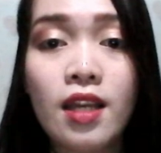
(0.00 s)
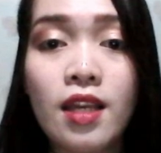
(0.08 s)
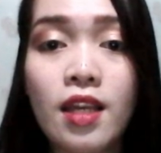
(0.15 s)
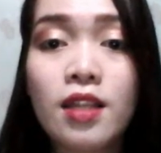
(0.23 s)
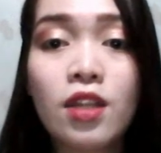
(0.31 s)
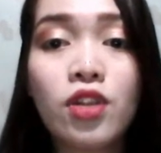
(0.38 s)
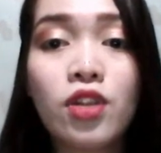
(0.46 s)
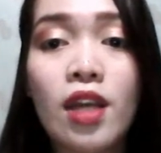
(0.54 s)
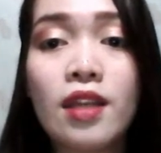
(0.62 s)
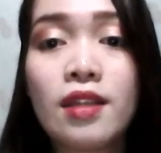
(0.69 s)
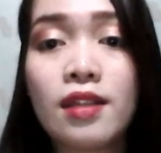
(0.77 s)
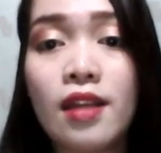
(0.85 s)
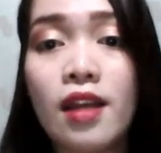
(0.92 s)
he
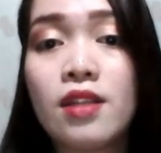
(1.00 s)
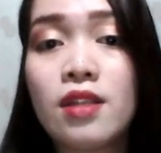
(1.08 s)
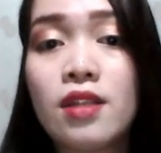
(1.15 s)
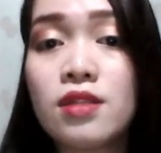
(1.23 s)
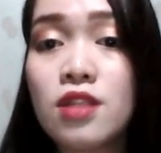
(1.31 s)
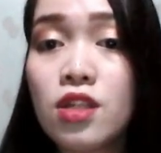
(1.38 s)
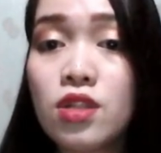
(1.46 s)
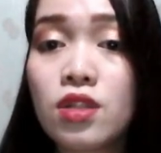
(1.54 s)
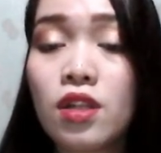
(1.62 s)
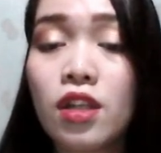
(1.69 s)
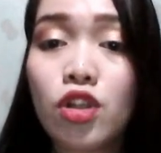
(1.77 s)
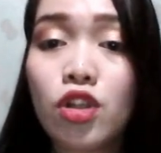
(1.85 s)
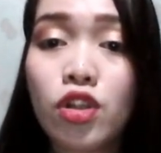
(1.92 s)
suggested that this
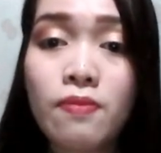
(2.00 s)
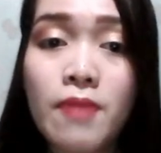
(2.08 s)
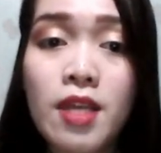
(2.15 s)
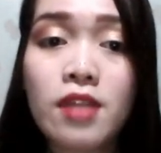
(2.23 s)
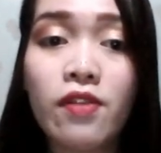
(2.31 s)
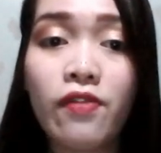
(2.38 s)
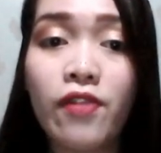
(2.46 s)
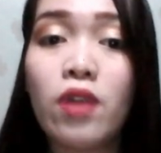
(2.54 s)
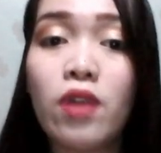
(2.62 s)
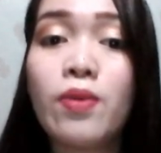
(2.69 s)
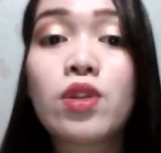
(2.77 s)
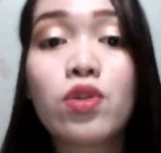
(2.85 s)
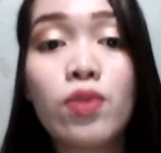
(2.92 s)
should be the
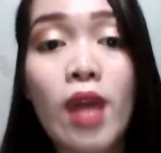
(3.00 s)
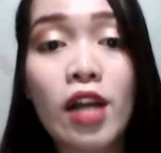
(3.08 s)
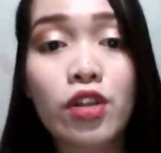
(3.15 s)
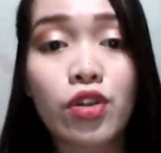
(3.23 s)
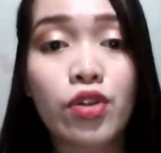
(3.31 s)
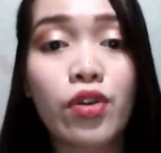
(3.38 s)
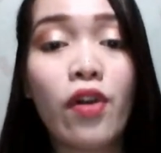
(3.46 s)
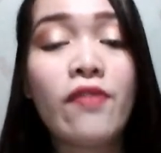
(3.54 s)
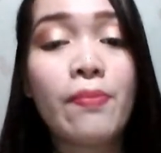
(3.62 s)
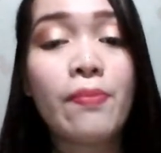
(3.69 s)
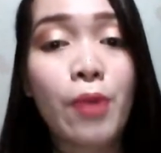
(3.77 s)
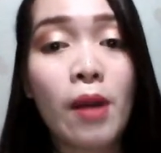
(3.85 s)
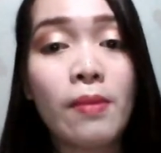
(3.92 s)
following structure of a
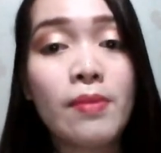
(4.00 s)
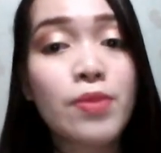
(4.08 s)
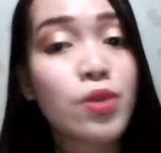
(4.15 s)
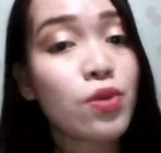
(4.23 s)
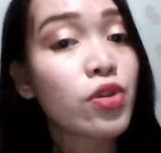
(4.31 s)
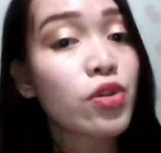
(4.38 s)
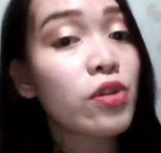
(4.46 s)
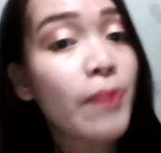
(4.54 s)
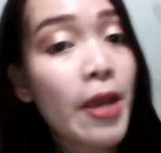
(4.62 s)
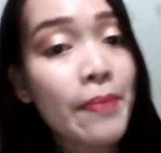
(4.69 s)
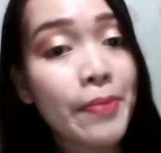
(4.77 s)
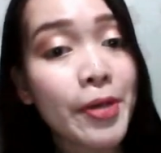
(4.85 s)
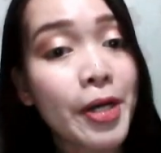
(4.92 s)
problem solution
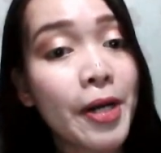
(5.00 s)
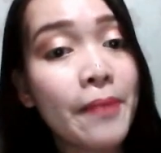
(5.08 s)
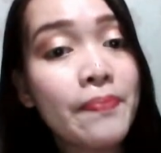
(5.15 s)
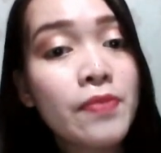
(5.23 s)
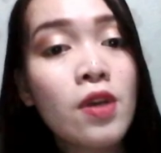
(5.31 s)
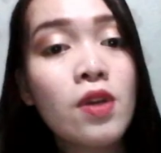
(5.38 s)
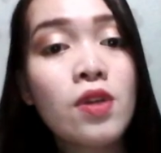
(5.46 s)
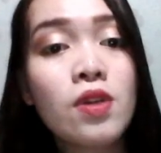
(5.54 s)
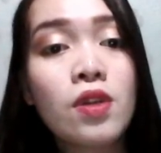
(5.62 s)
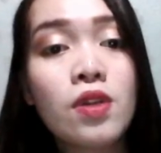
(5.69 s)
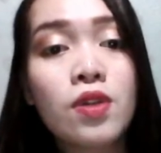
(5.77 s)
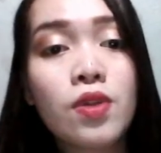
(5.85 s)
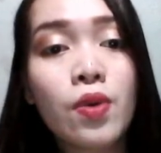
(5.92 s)
paper.
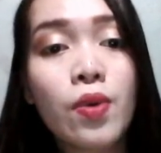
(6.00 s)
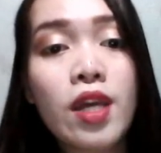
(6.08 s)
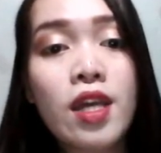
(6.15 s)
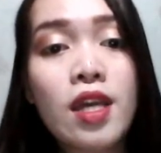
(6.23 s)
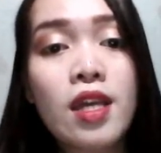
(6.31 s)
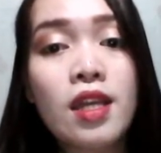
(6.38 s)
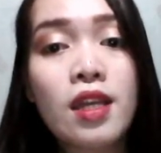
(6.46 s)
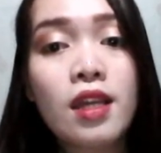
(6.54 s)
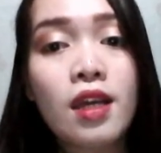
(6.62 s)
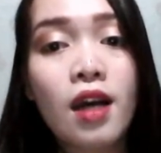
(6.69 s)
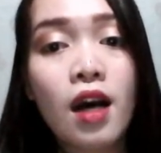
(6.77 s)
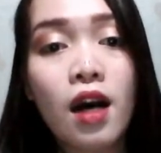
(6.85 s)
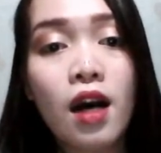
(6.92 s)
So he
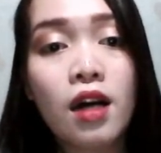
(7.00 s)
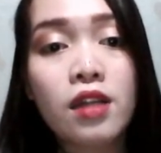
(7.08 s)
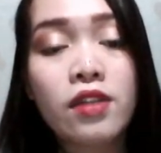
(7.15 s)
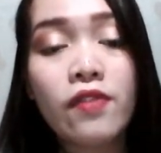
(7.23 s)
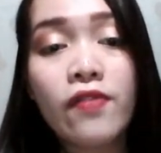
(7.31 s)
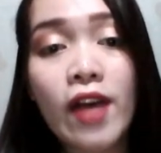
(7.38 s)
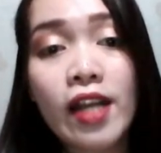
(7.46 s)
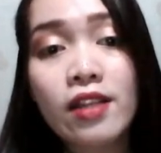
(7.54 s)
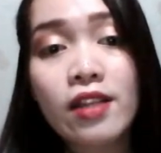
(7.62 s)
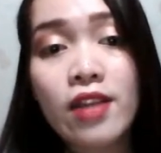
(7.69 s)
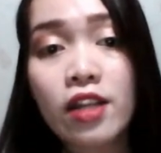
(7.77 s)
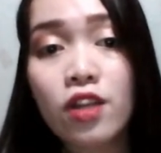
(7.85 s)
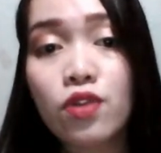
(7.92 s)
divided
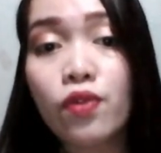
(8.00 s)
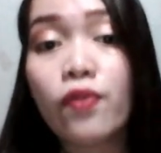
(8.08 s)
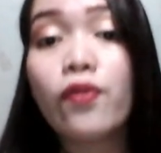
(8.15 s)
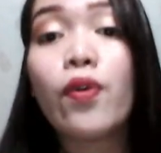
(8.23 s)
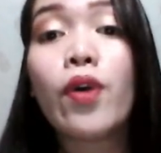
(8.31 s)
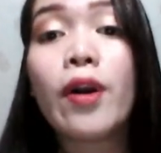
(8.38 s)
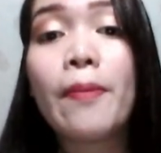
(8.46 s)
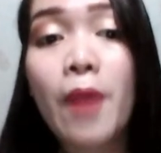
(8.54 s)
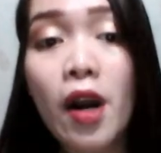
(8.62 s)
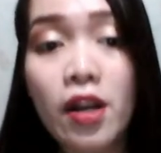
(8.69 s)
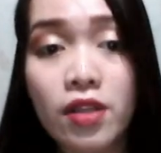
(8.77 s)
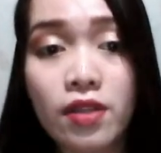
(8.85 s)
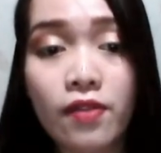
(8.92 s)
that into 4
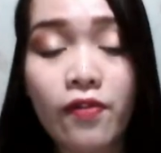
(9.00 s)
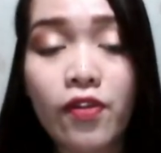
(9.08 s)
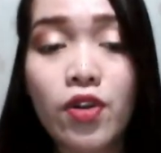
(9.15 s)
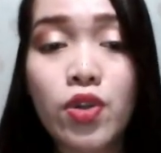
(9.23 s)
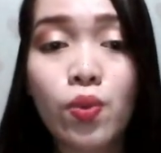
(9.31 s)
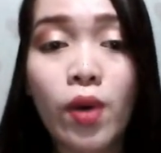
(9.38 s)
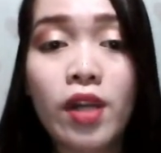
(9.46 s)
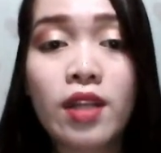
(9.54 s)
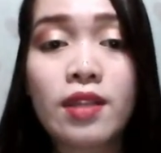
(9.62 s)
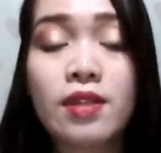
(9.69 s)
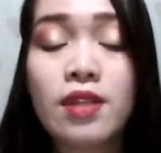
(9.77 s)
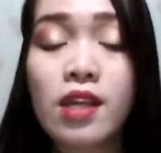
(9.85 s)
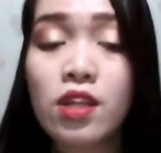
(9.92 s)
parts. First one
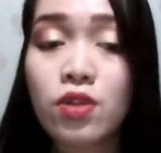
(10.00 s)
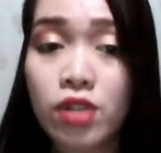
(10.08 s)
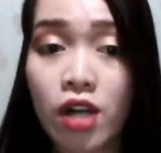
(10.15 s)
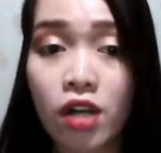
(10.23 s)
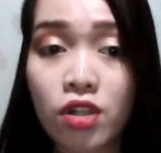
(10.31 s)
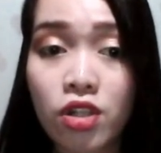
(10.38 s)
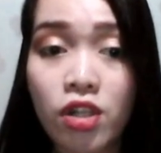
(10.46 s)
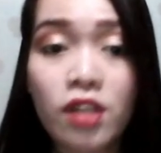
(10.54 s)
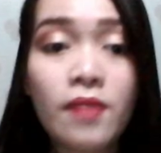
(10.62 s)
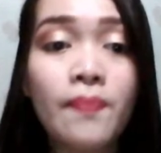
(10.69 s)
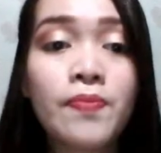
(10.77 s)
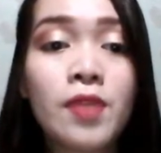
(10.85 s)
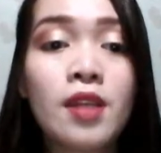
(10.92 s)
is the introduction,
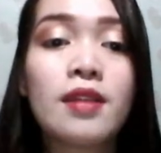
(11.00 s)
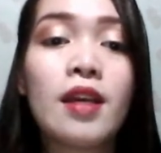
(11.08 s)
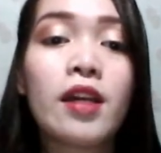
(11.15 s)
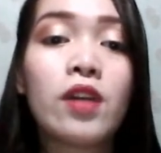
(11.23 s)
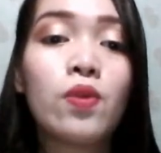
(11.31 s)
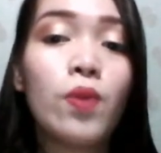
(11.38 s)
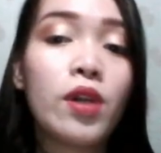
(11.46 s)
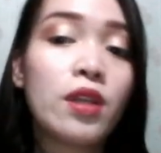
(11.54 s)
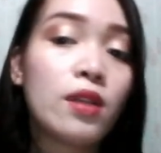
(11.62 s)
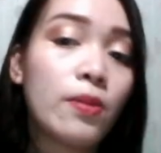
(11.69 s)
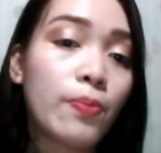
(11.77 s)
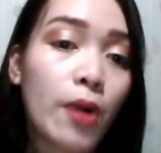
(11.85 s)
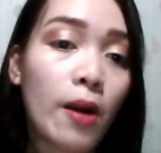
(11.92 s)
second one is
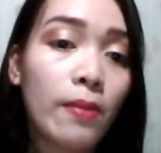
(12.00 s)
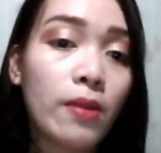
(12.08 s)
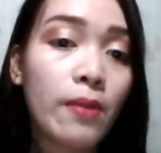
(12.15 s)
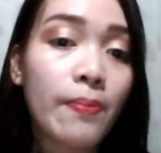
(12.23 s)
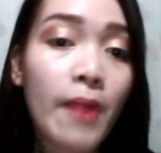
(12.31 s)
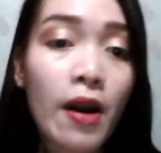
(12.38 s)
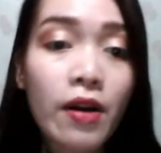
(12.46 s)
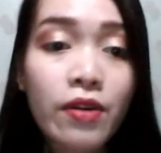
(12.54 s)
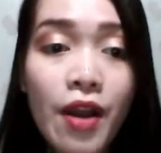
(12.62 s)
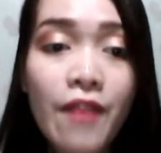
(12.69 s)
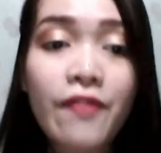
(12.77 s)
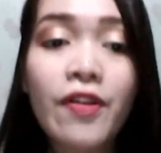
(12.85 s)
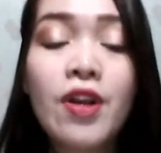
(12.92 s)
the problem
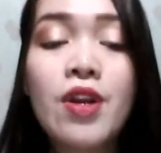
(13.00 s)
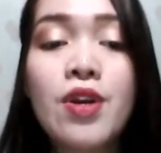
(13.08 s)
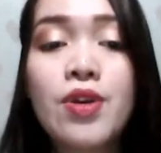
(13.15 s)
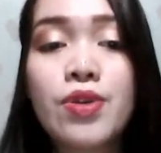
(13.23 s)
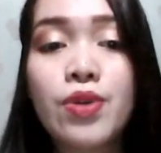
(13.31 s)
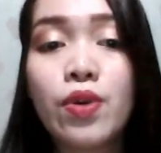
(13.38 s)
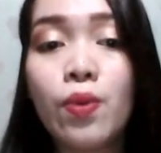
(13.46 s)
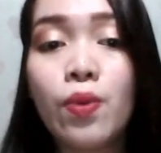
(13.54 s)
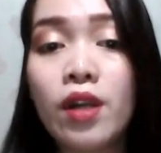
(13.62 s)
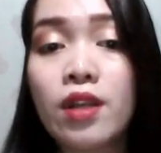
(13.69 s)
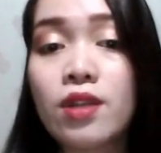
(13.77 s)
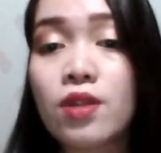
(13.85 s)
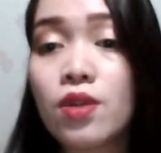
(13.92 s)
paragraph, third
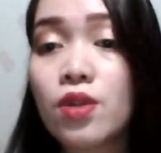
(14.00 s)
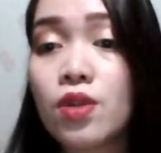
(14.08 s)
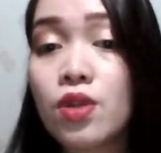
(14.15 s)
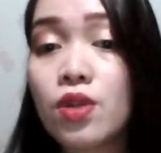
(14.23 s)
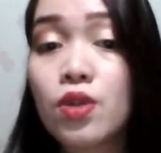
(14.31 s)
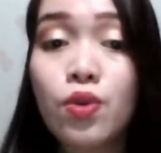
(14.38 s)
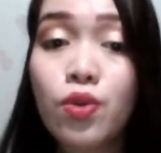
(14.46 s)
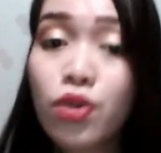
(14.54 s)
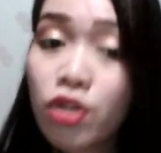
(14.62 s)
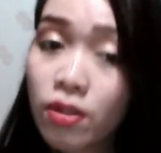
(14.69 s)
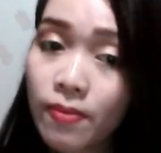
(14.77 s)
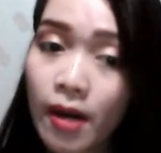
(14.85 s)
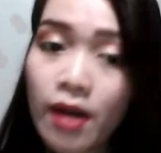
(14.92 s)
one is the
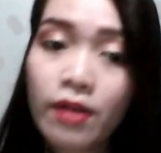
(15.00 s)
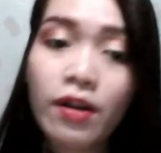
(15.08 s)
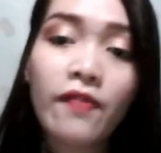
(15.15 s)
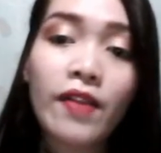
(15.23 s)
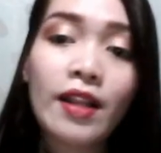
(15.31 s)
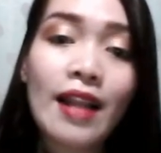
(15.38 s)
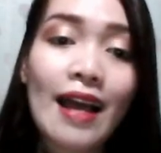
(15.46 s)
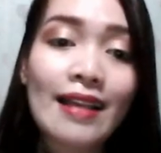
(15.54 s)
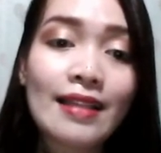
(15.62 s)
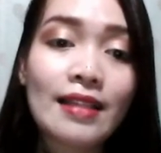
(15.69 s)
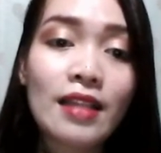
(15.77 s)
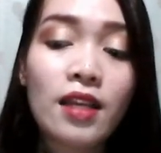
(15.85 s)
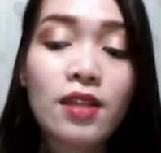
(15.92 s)
solution paragraph, and
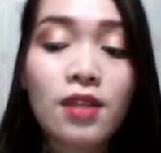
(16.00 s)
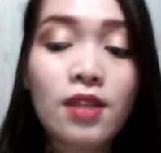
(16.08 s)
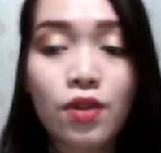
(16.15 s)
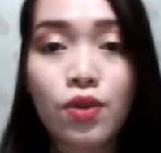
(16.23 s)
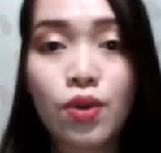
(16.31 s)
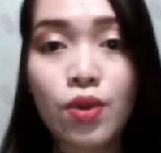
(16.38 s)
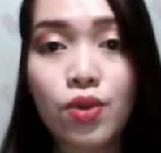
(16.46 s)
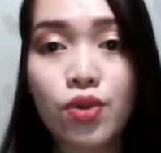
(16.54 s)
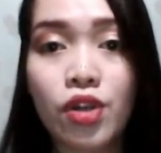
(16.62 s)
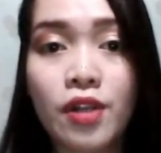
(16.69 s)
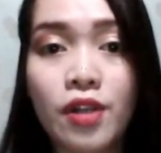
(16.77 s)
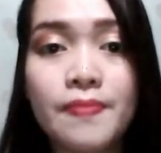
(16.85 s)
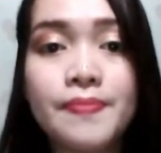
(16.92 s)
lastly, the
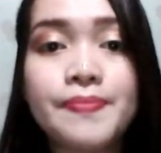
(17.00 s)
conclusion.